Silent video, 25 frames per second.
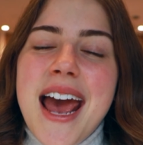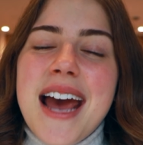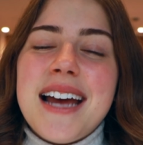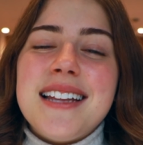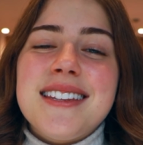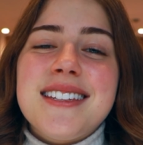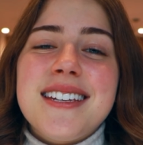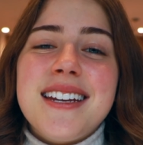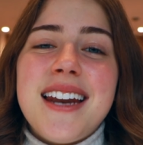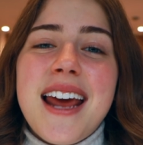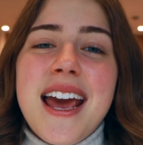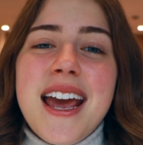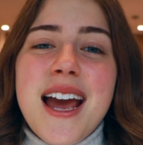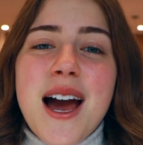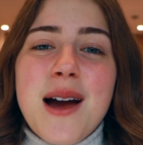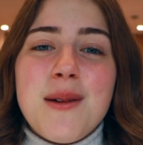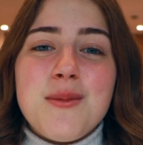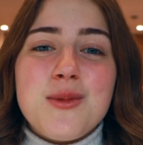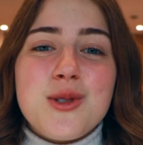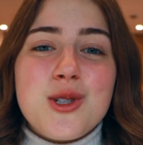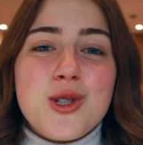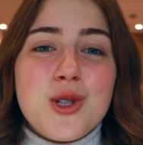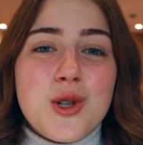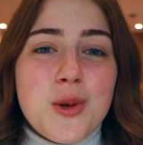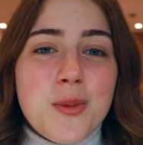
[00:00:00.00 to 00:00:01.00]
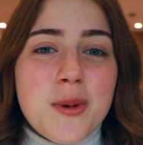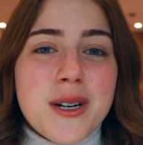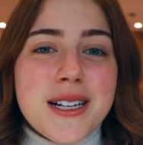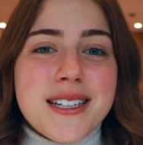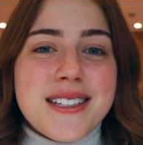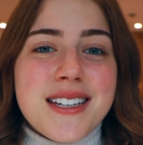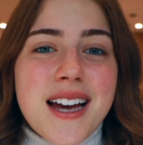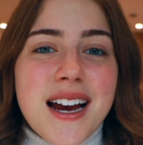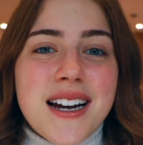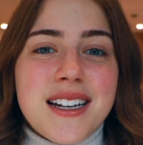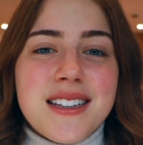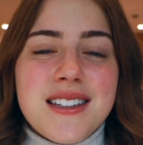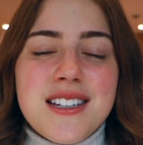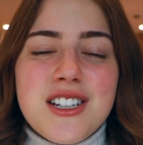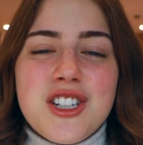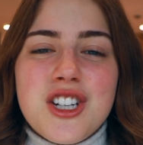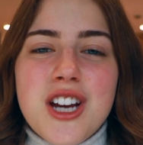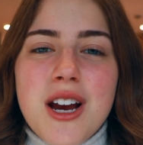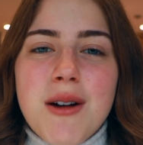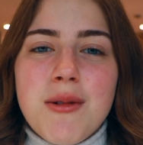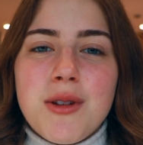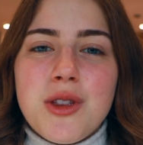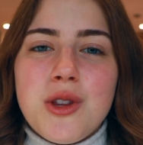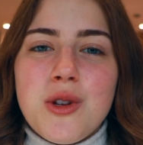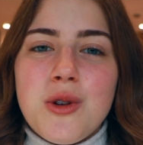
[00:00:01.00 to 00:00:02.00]
And today I'm super excited to
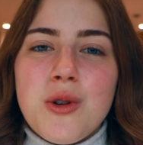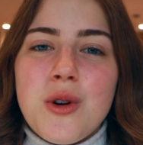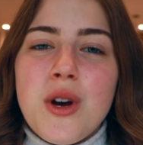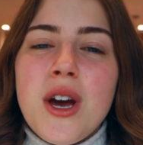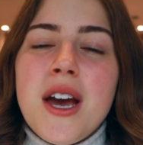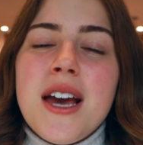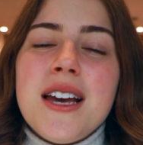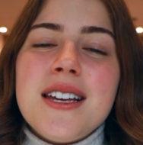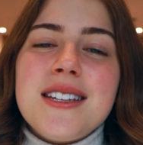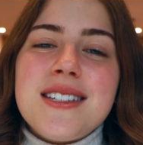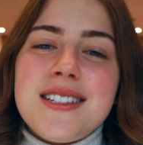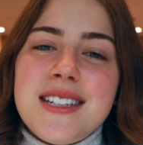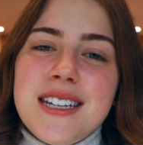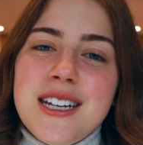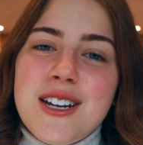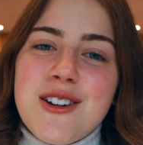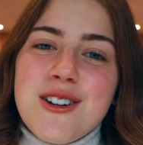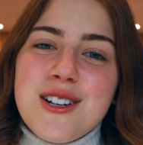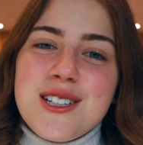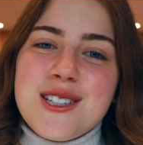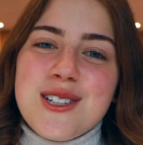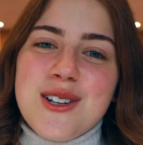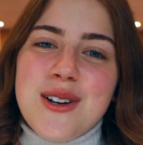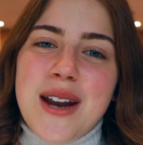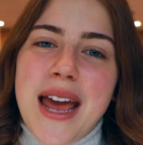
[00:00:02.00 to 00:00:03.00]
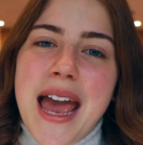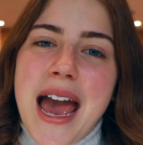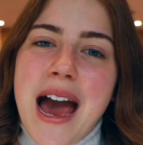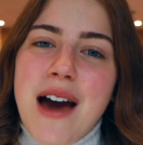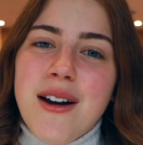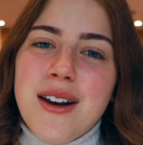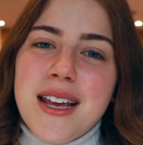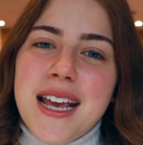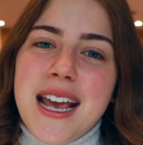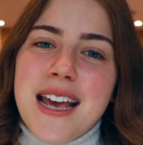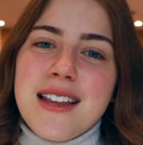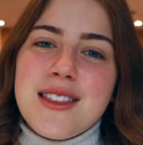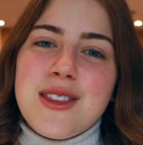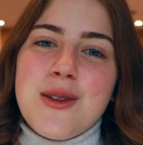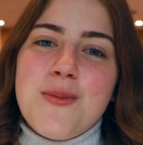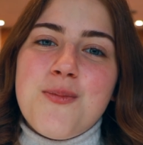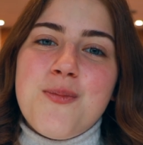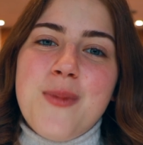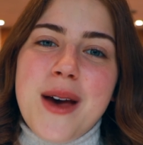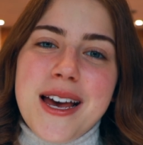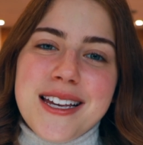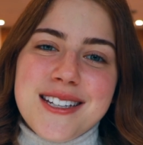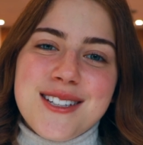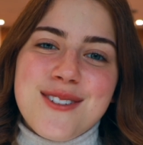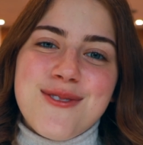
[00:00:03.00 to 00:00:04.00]
share with you secrets on how to get the
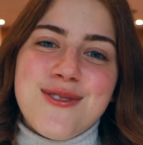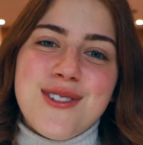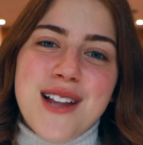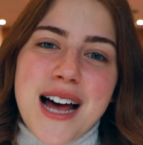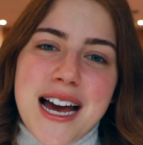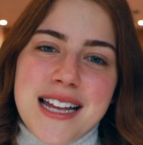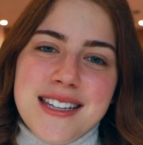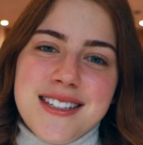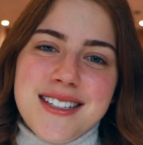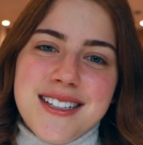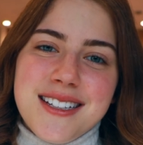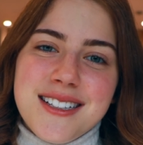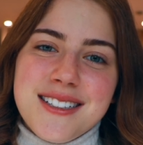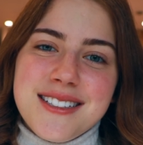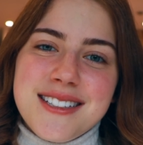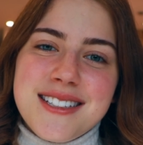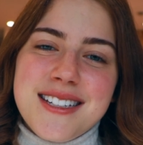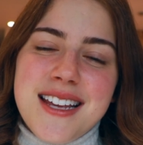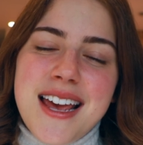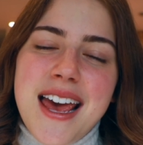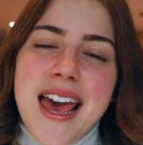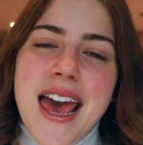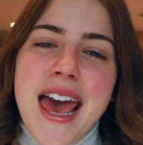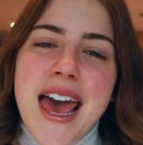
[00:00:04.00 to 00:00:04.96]
best flight deals.